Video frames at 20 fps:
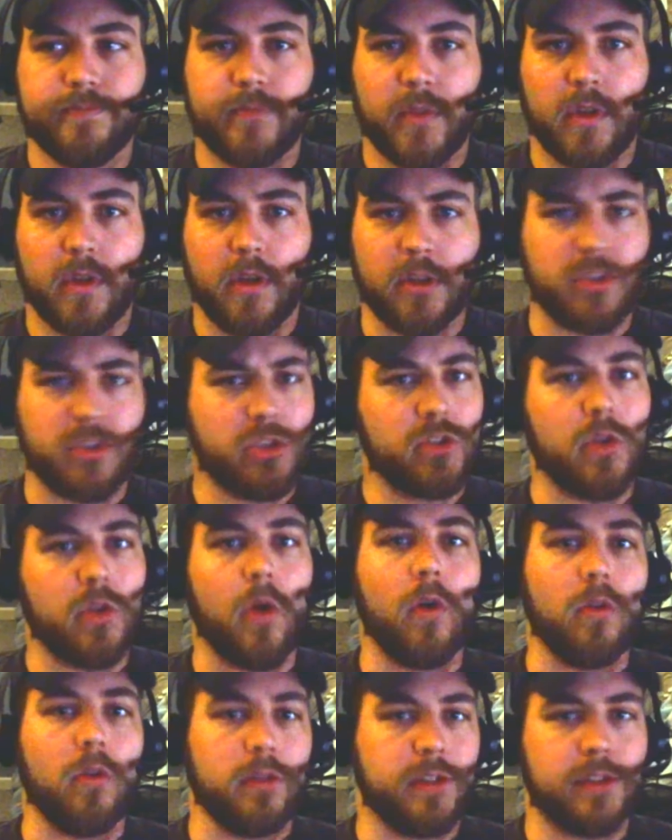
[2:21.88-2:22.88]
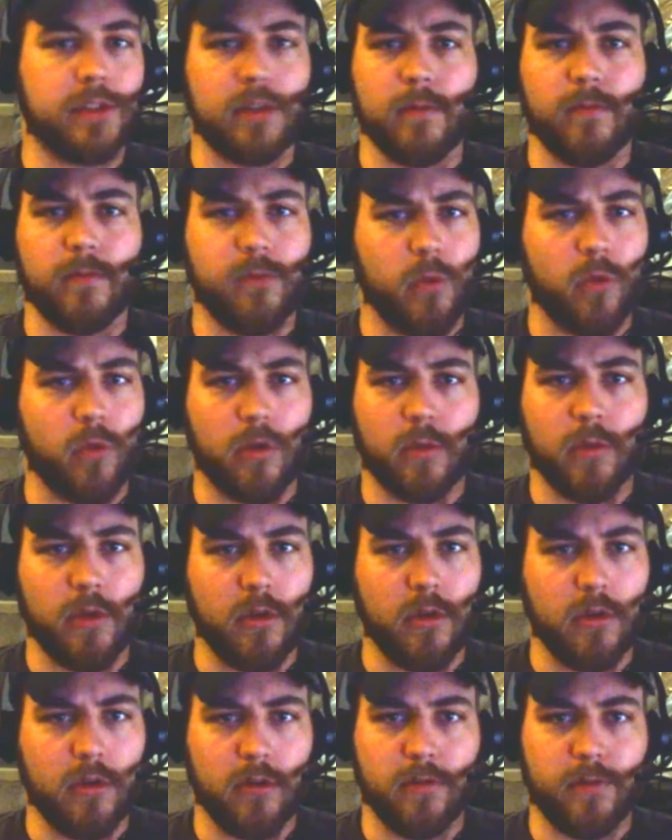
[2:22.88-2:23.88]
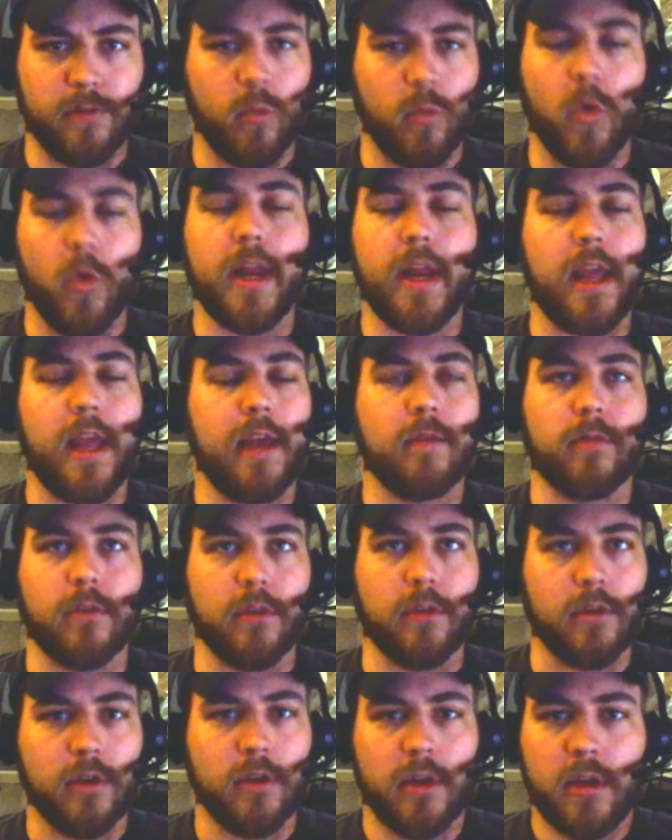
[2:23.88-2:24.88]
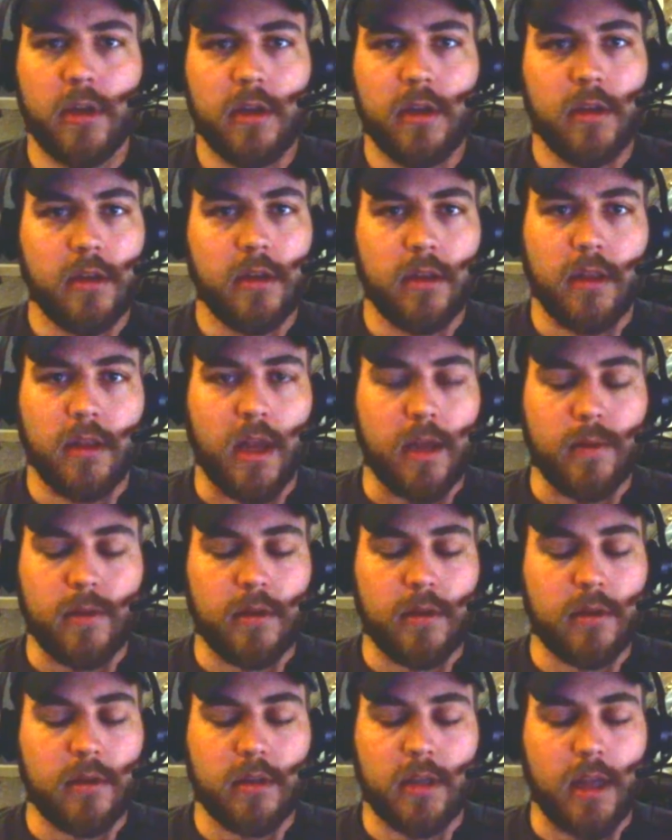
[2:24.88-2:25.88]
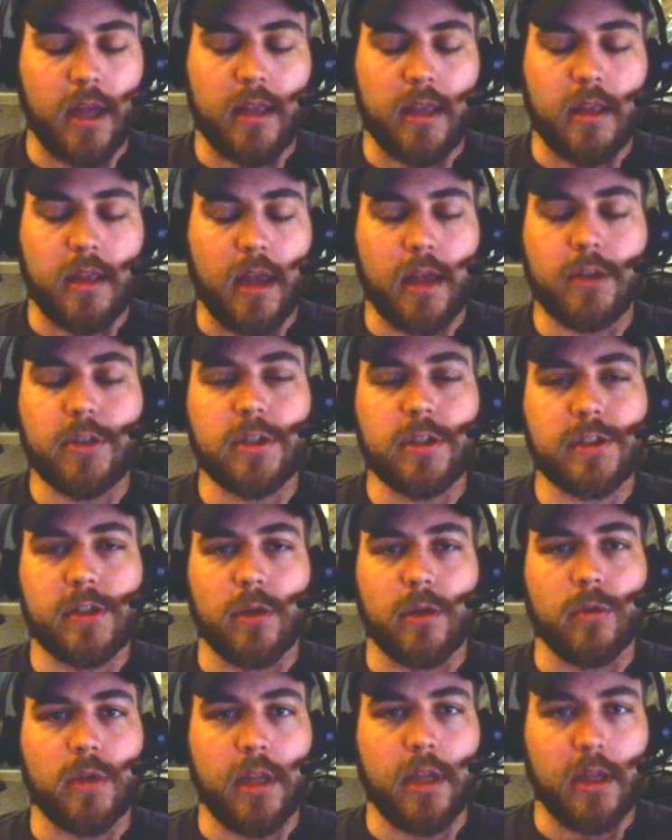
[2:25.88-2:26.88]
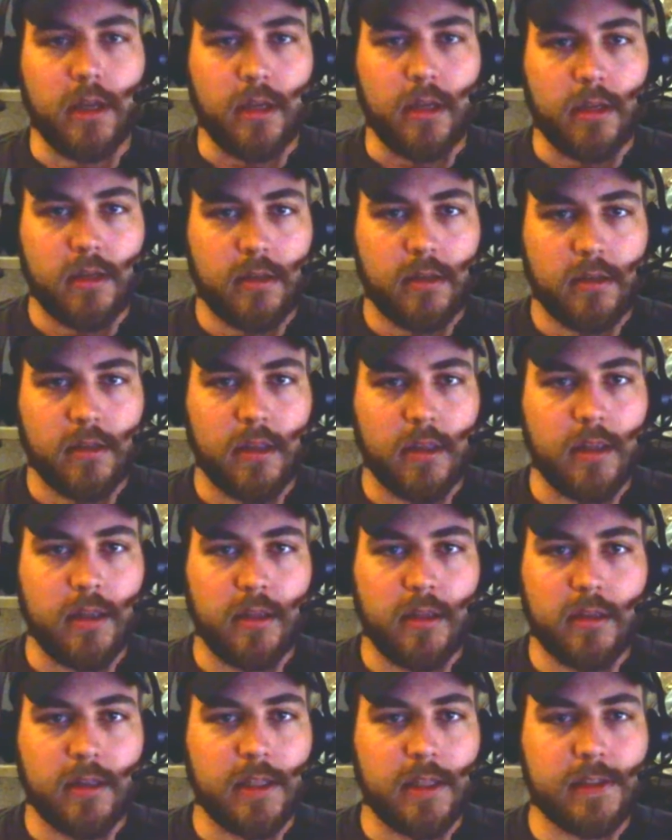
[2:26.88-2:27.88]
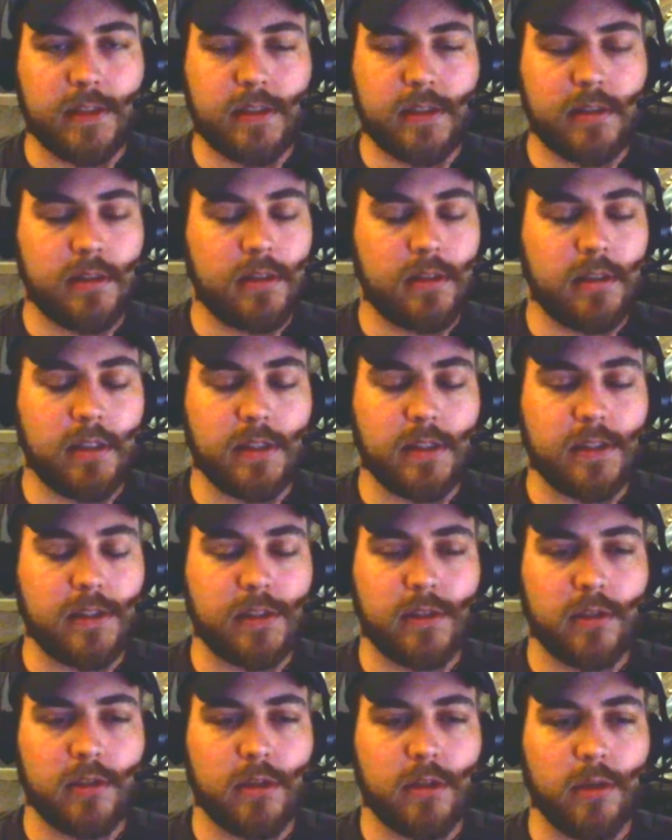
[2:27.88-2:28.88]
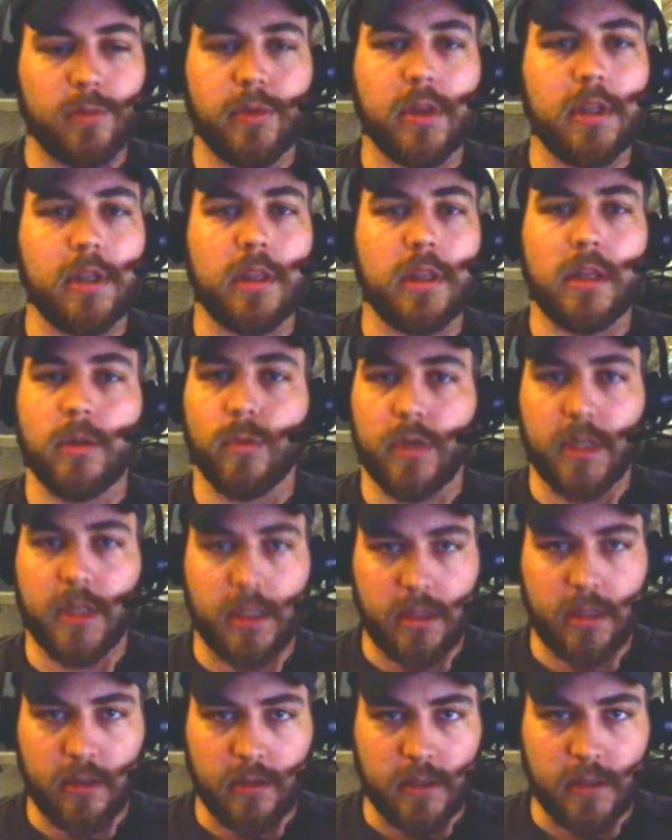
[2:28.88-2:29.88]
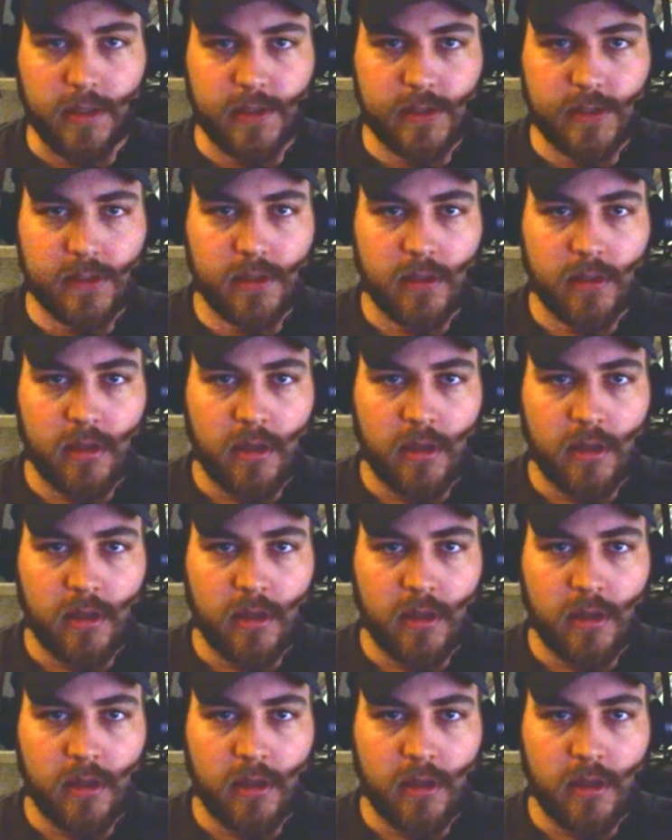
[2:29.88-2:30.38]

assault, some form of whatever. I, I just don't get it. Like, this is completely ridiculous.